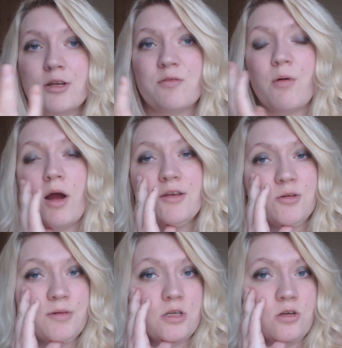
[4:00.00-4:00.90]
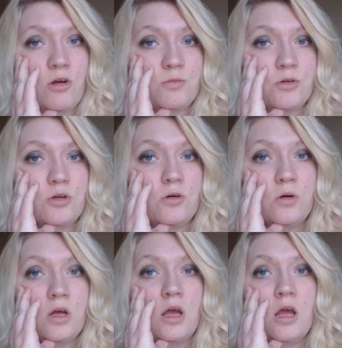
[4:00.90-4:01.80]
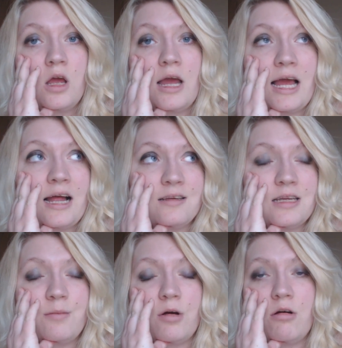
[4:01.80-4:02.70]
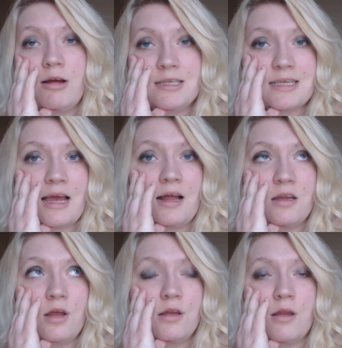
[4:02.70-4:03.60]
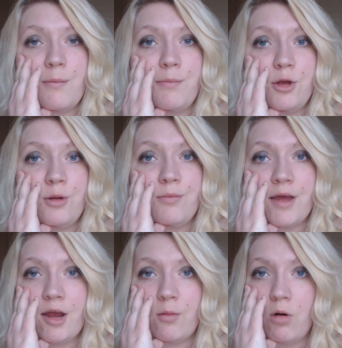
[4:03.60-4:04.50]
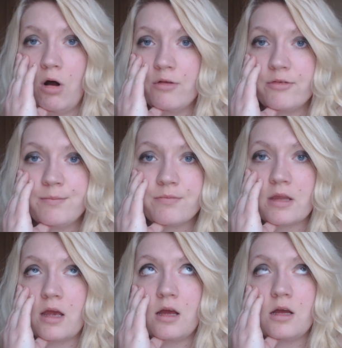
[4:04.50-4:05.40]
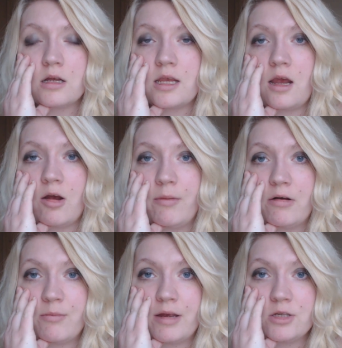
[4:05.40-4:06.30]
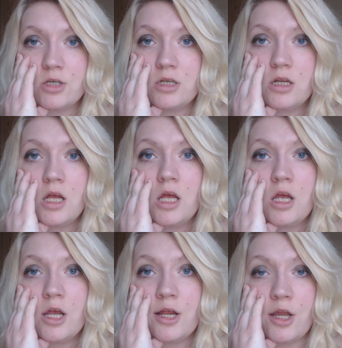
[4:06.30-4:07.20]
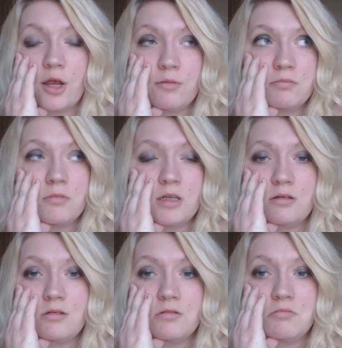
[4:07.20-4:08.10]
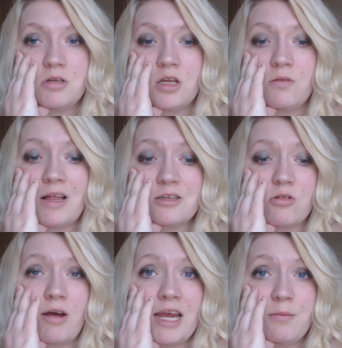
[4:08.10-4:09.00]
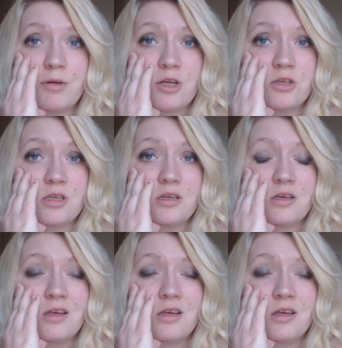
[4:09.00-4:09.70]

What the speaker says: friend of mine took me to the hospital, had an MRI scan, and boom, there it was, a Chiari malformation. And that's great, because